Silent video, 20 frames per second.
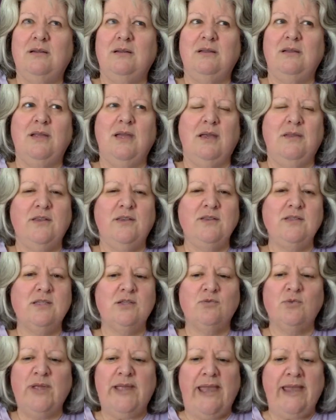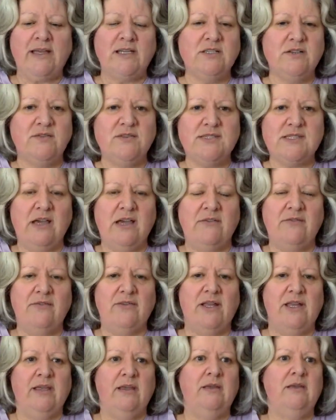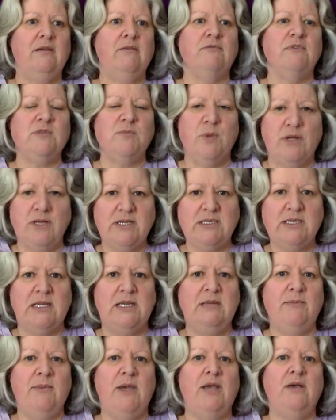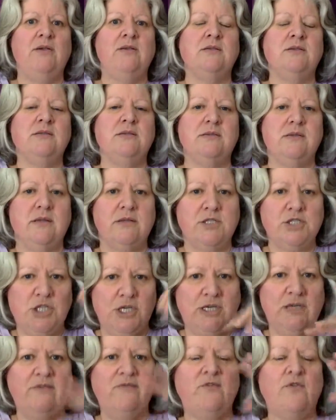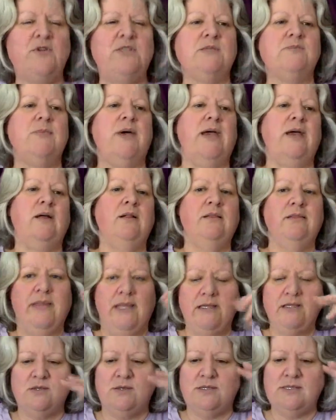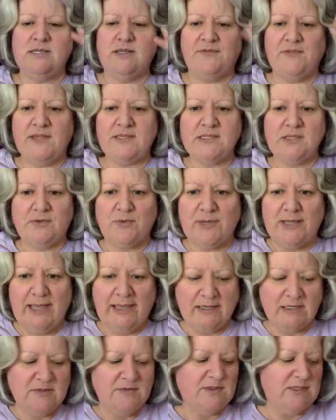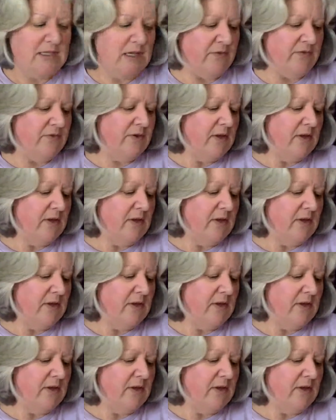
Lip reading: Yeah, those are the reactive stuff, like responding to emails, checking voicemail, that sort of stuff. That's that reactive stuff.